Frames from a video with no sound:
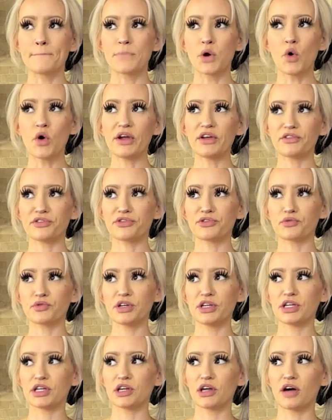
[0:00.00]

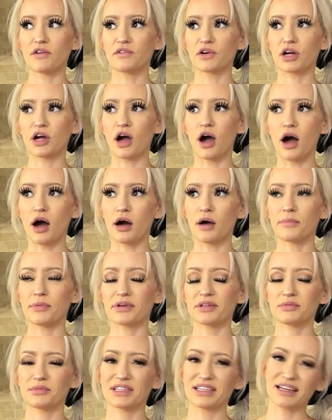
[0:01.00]
0.3 of a
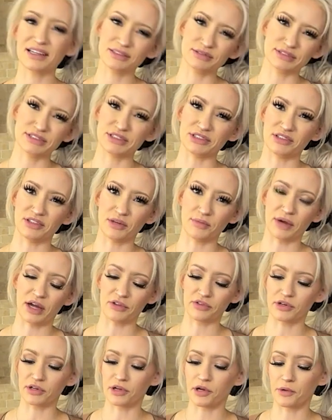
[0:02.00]
cup. And I'm like, I don't wanna do all that
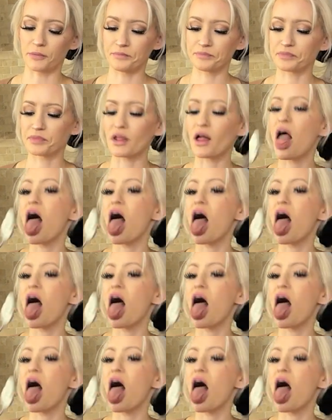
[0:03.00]
math right now.